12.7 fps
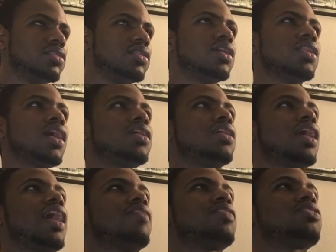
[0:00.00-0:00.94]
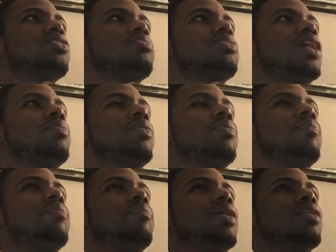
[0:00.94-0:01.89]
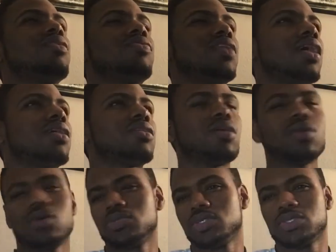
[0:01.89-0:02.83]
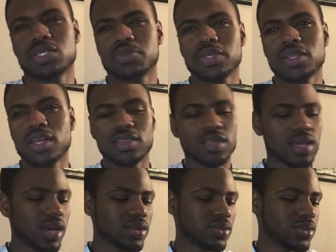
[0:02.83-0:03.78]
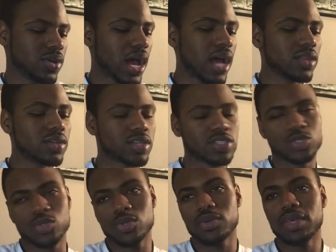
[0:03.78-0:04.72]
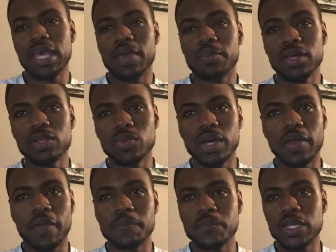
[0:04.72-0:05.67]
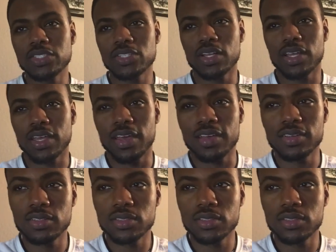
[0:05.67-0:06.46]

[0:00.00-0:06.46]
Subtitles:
They're like having some type of pedophile cult or something like that. I don't know. I'll look into it. But anyway, that's all I got.